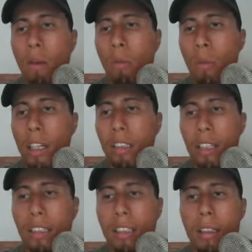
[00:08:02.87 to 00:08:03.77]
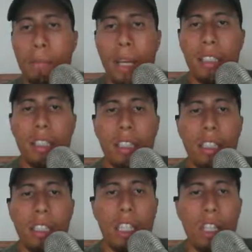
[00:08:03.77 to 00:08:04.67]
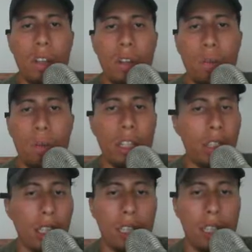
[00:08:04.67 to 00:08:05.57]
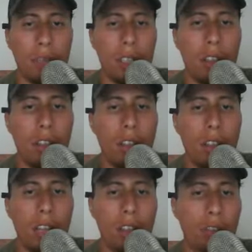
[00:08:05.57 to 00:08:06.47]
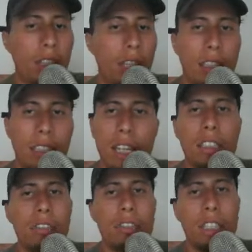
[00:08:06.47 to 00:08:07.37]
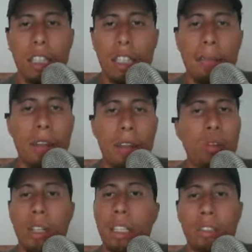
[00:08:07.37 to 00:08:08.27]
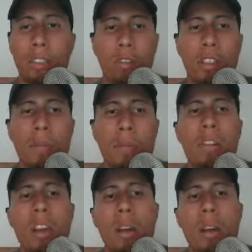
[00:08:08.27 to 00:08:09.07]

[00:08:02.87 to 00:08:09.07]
what it does is it basically, when a lead comes in, it'll send the text, it'll send the email, the ringless voicemail,